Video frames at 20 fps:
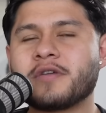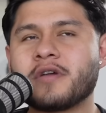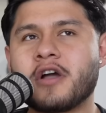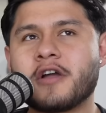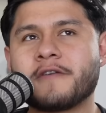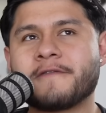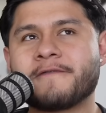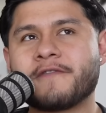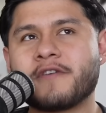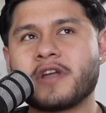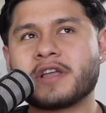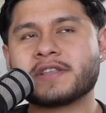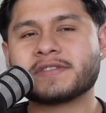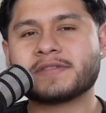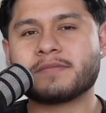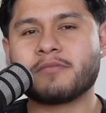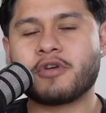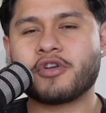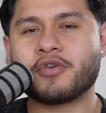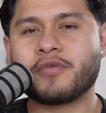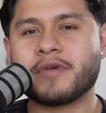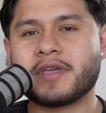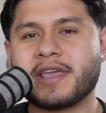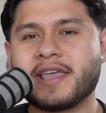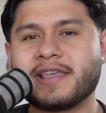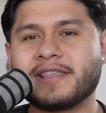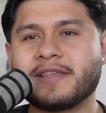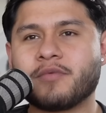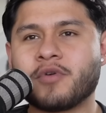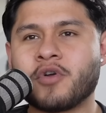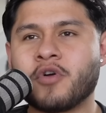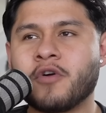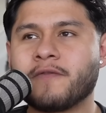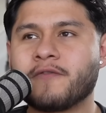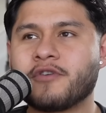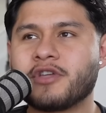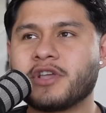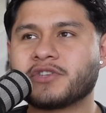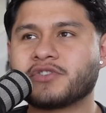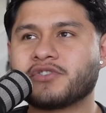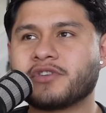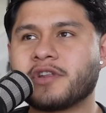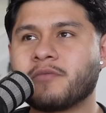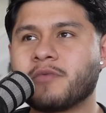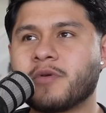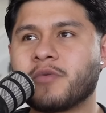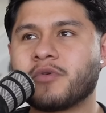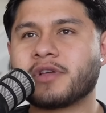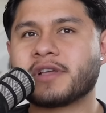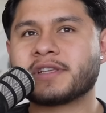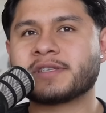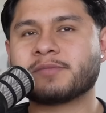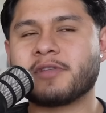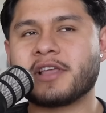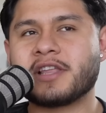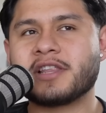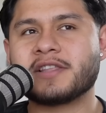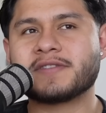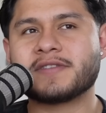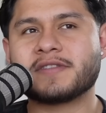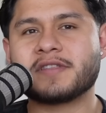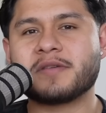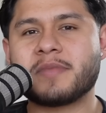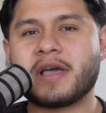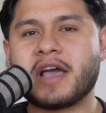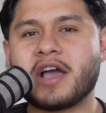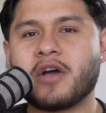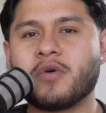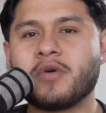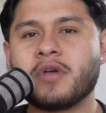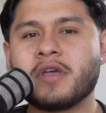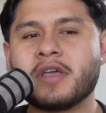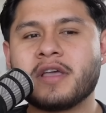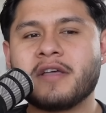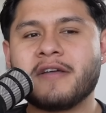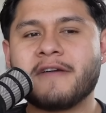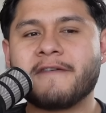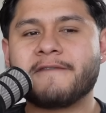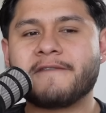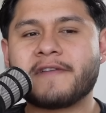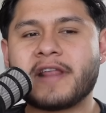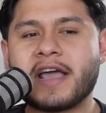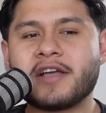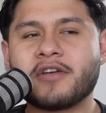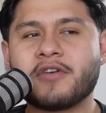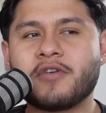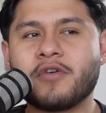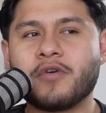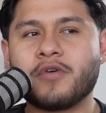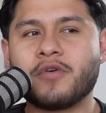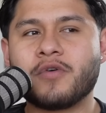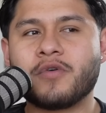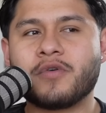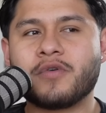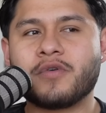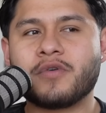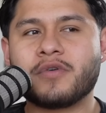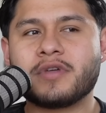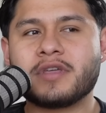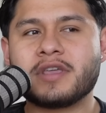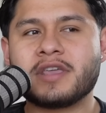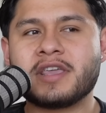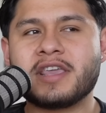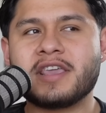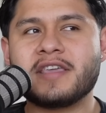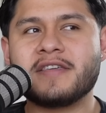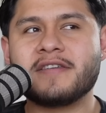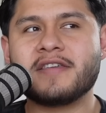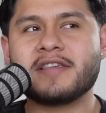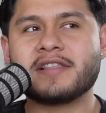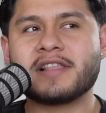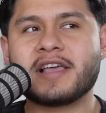Our friends Marco and Kaylee were over yesterday, and we were explaining to them how Franco he